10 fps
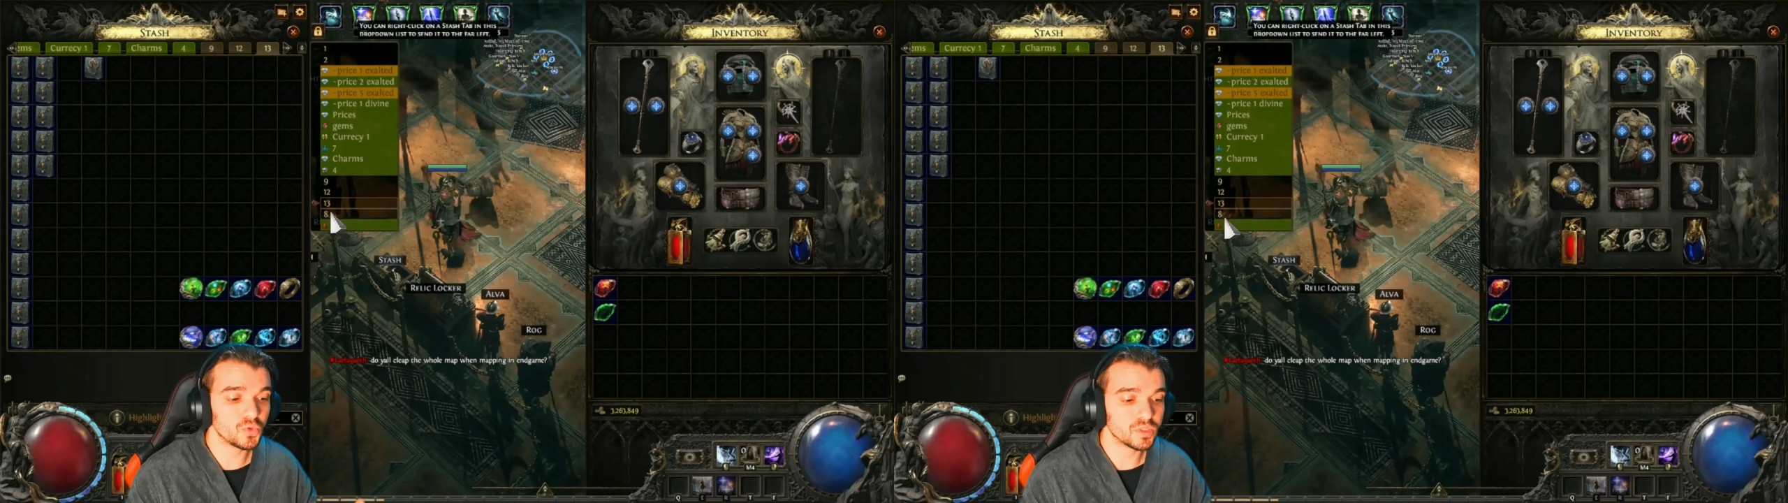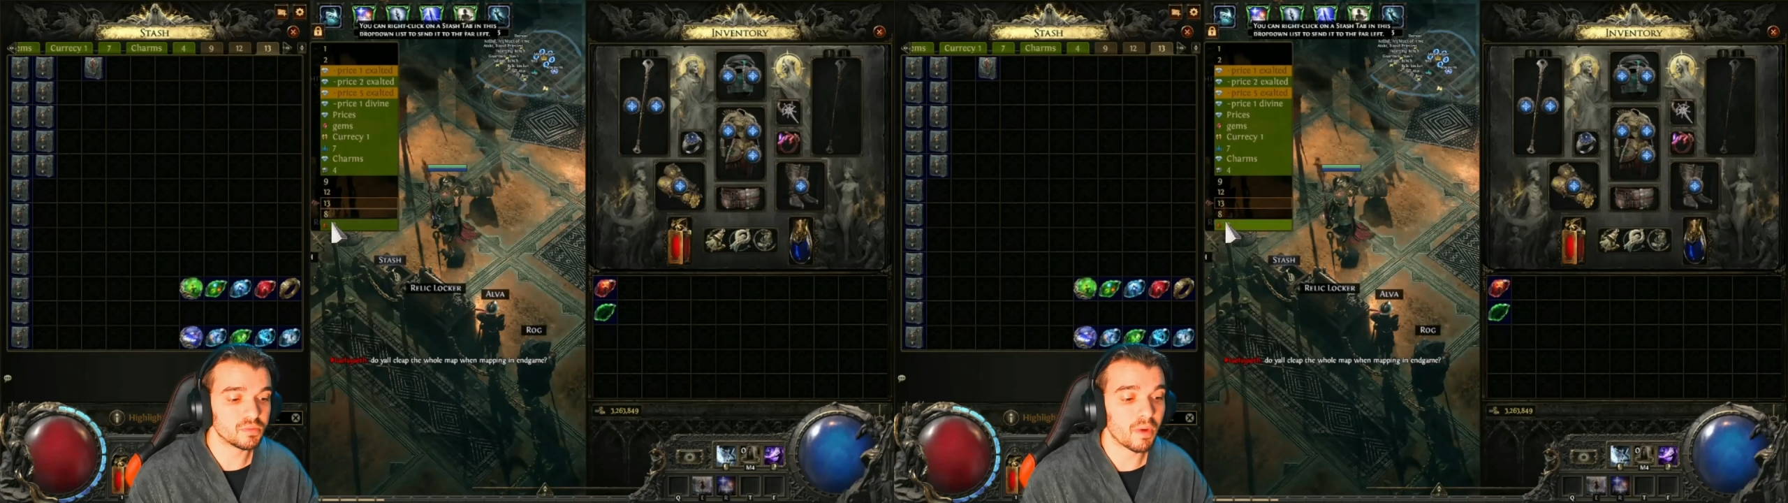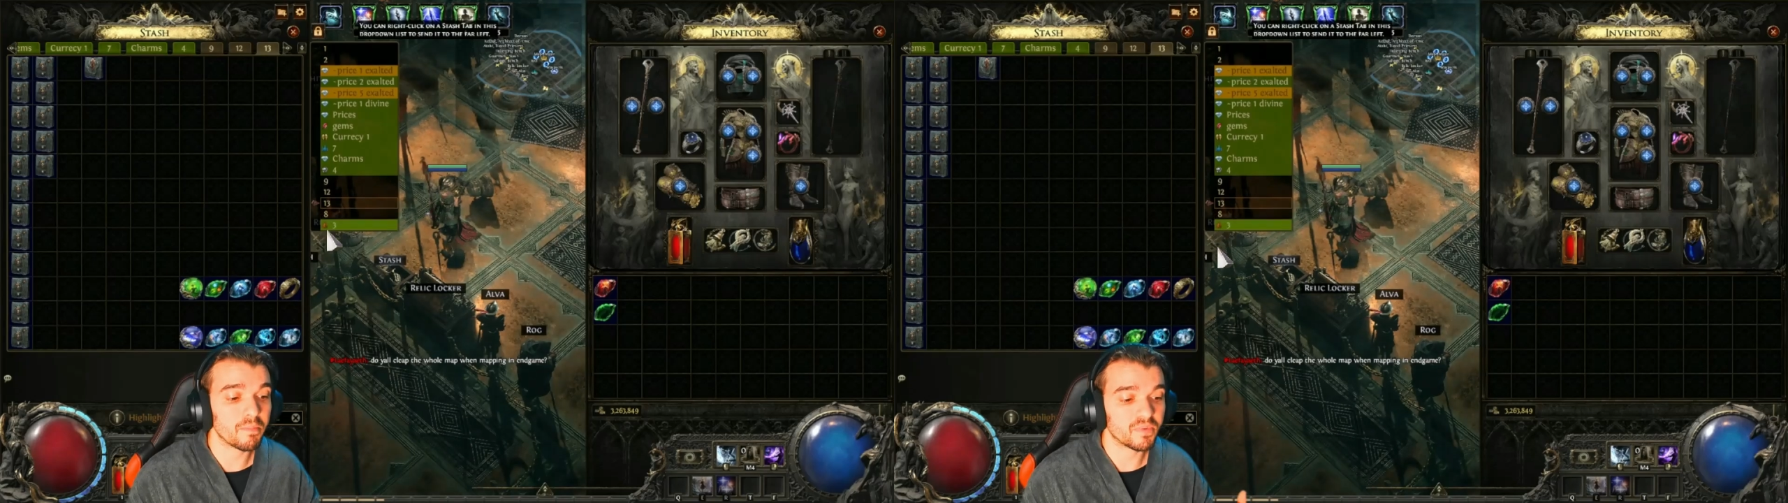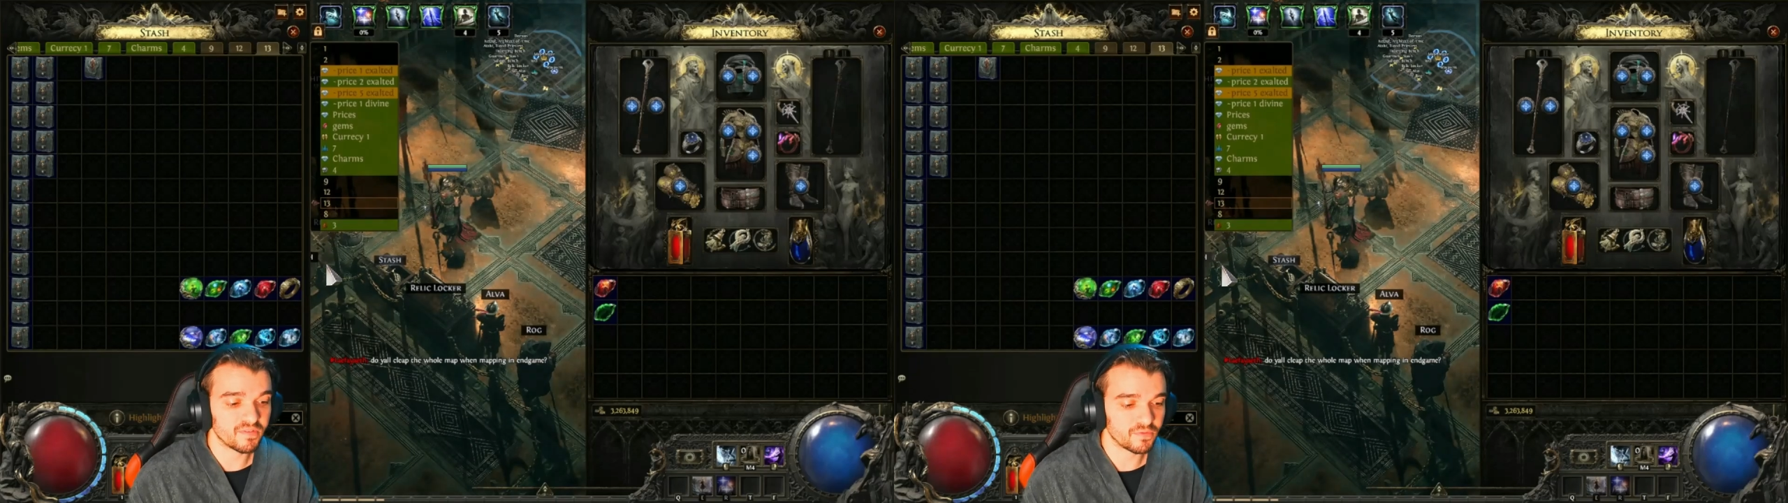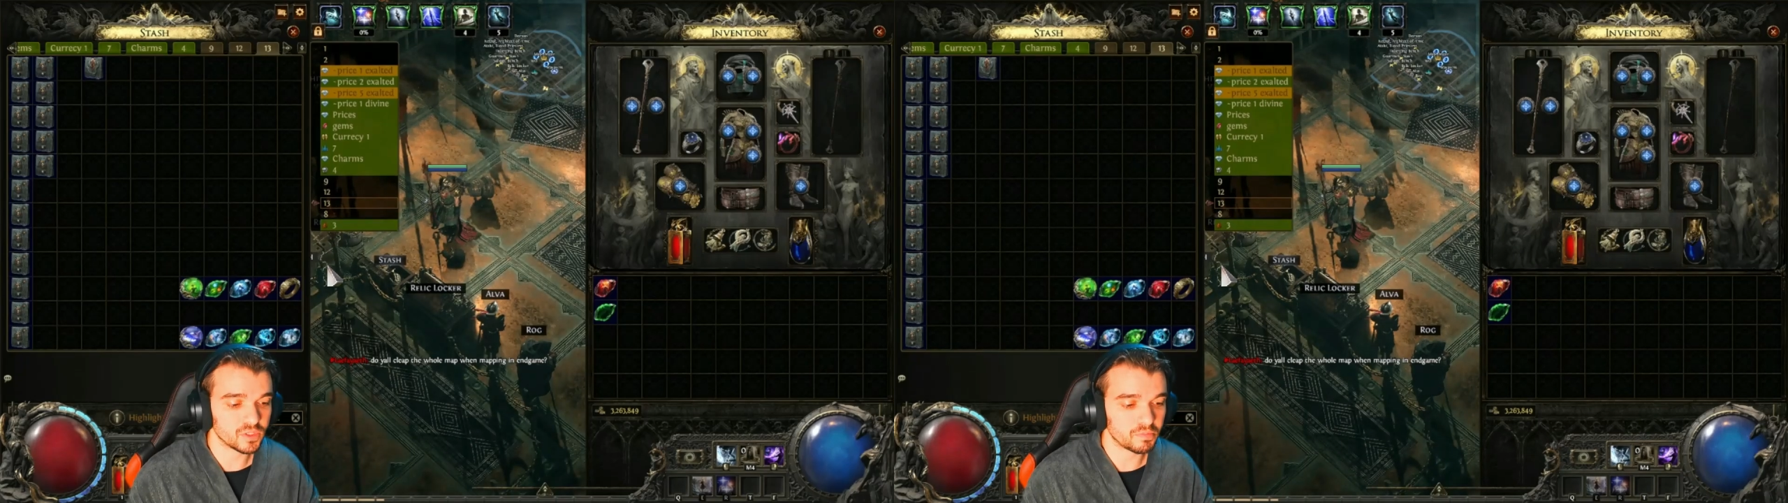use my
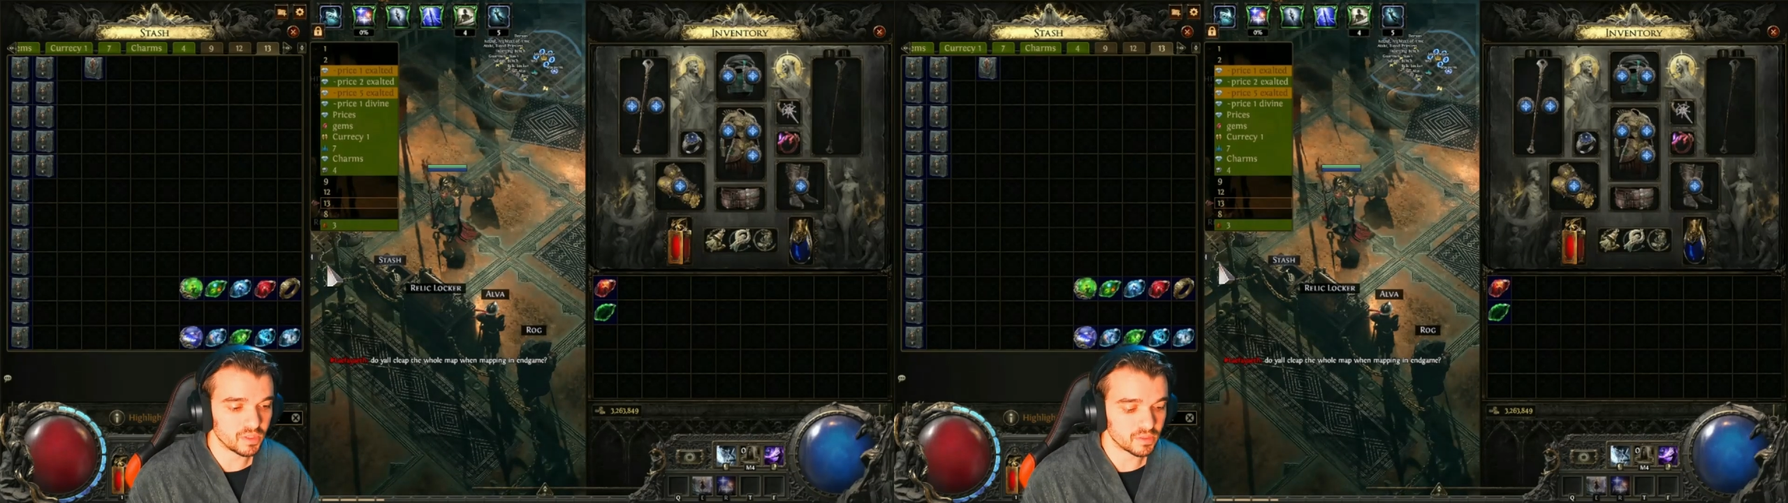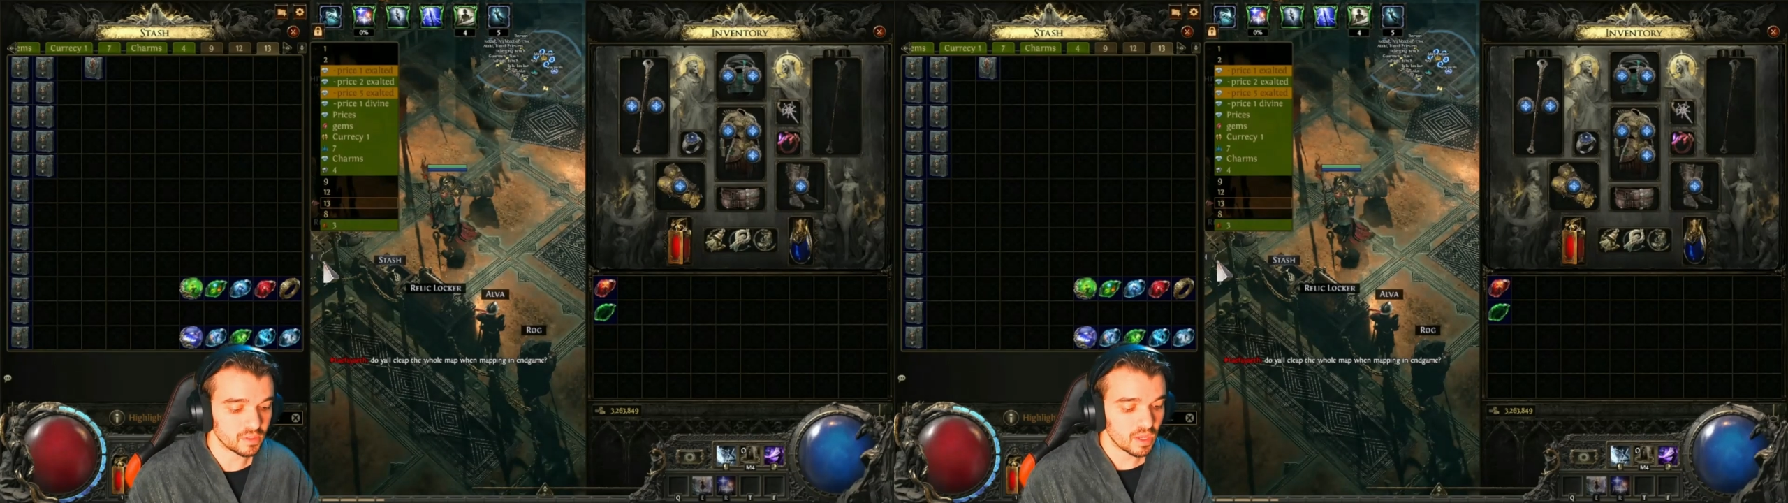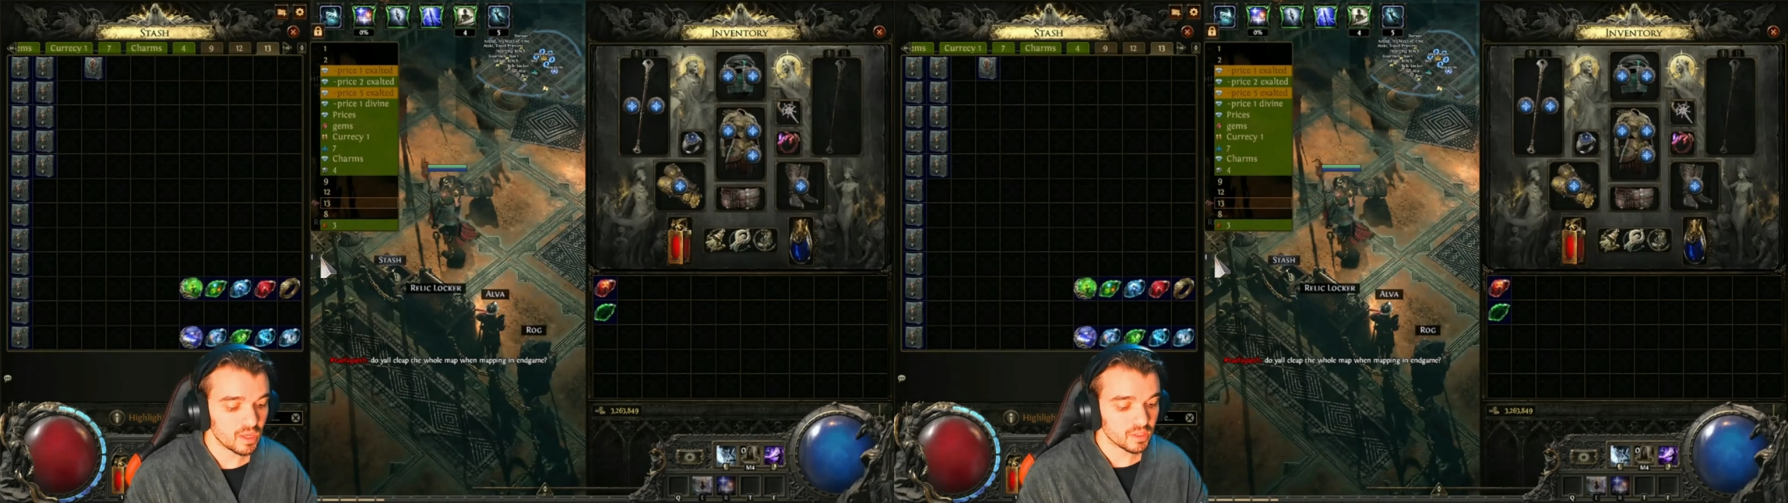previous build.